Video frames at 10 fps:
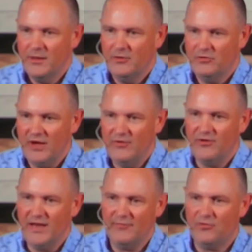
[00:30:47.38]
and
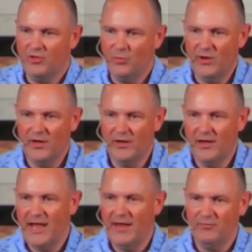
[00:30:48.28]
chasing after the wind,
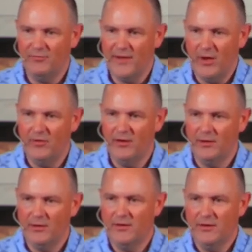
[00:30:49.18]
and I haven't found it.
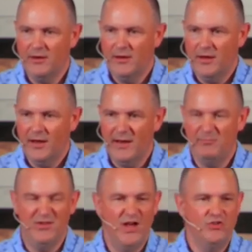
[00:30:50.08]
And
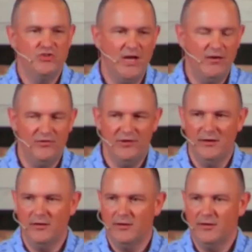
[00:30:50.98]
I'm done chasing.
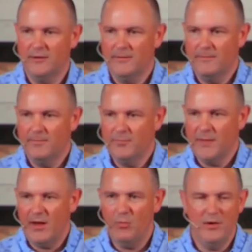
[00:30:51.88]

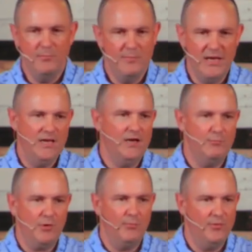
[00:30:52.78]
I want meaning and
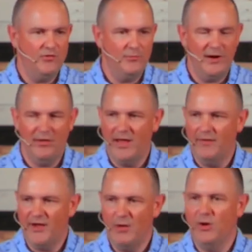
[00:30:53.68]
purpose in my
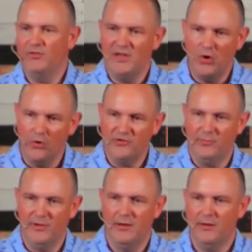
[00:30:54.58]
life. I want the
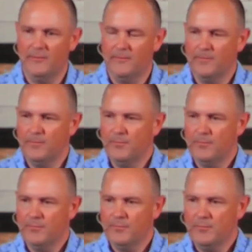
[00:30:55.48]
ultimate.
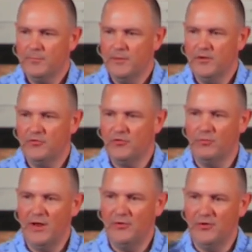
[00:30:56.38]
And you
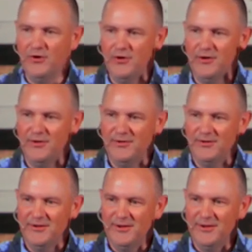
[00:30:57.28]
surrender and you,
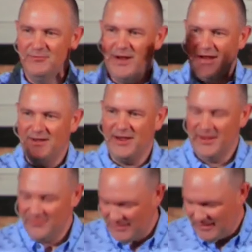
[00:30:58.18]
you
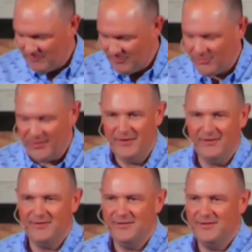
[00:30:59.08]
recognize that everything
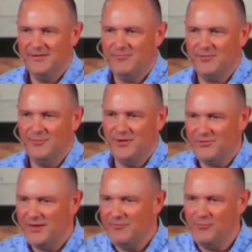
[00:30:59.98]
from
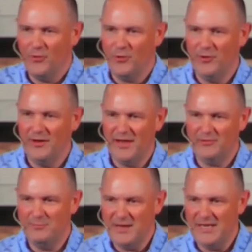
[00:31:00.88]
this day forward
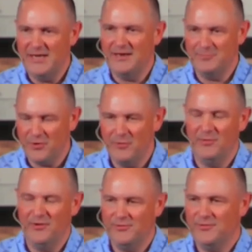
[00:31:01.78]
has meaning and
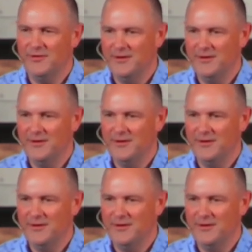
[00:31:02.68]
purpose.